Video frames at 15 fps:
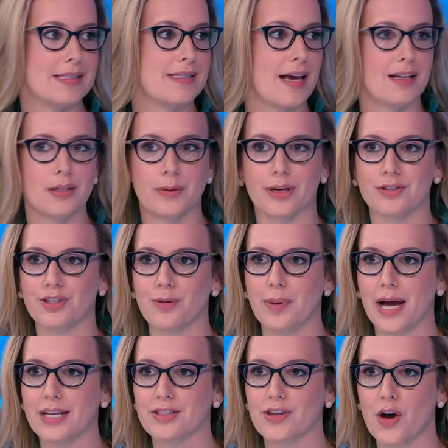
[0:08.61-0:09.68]
Delaware, Joe
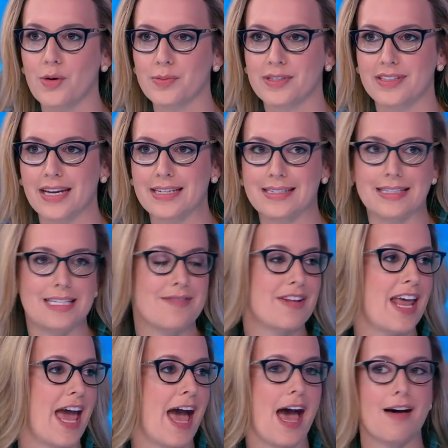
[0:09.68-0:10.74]
Biden's home state, didn't even
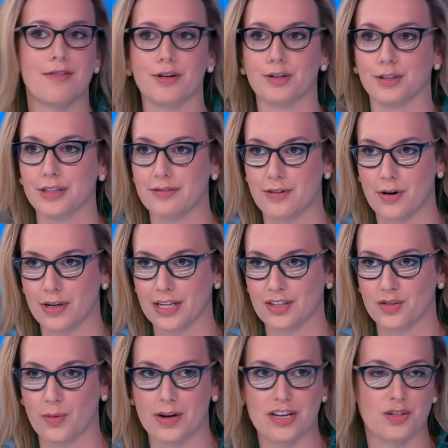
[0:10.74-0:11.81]
have early voting in
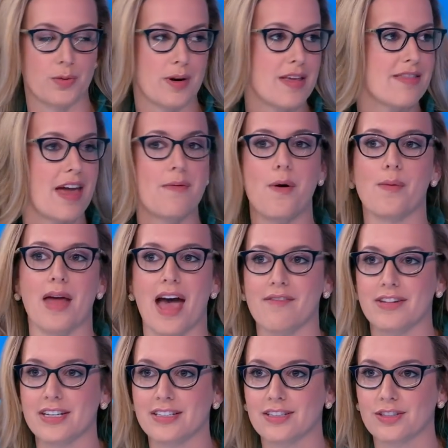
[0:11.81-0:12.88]
2020. They won't have
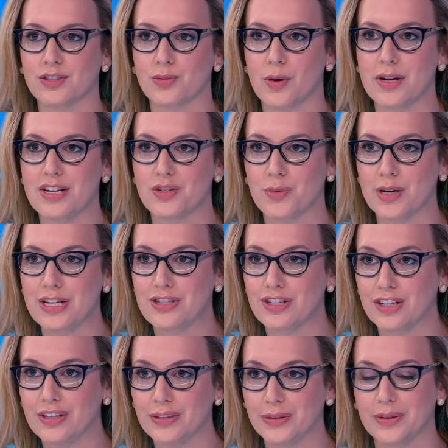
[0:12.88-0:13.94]
it until
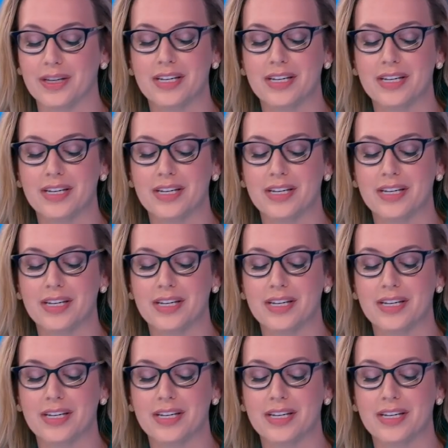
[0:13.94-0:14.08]
2022.